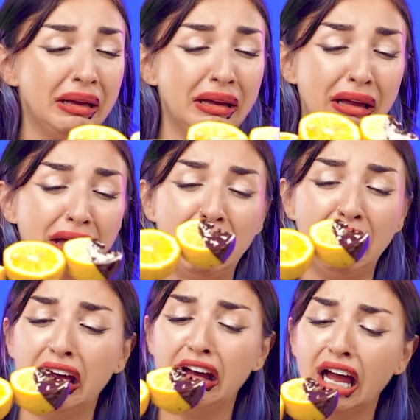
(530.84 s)
in the
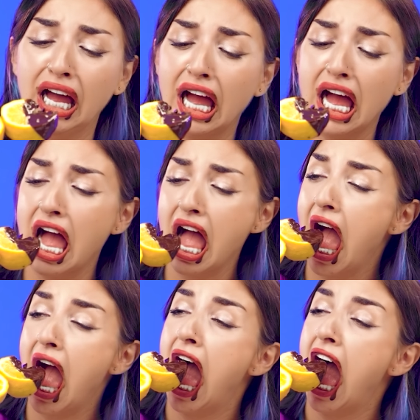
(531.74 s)
fountain. I'm gonna give this
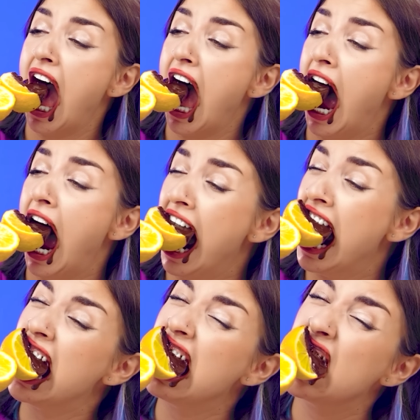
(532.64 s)
a second chance.